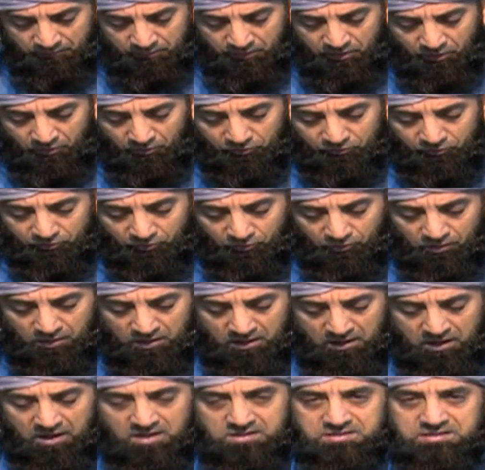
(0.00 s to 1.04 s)
but also
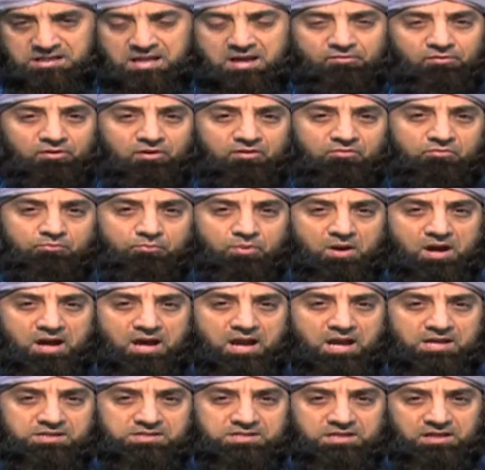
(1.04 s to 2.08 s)
his level of
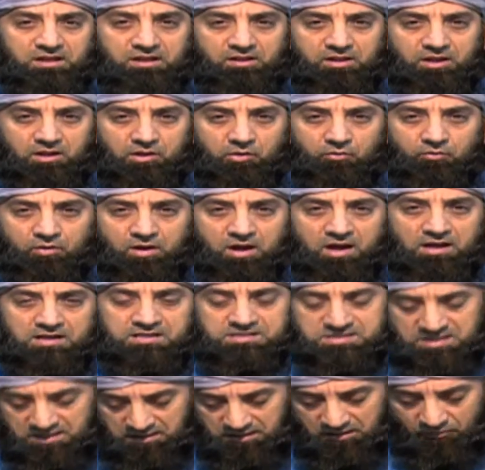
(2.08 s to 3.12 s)
piety and taqwa and
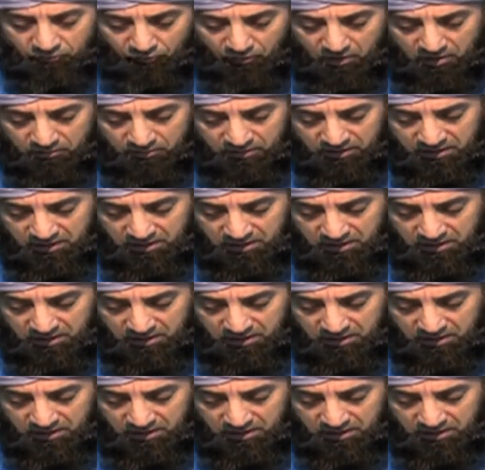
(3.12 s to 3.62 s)
his love for Nabi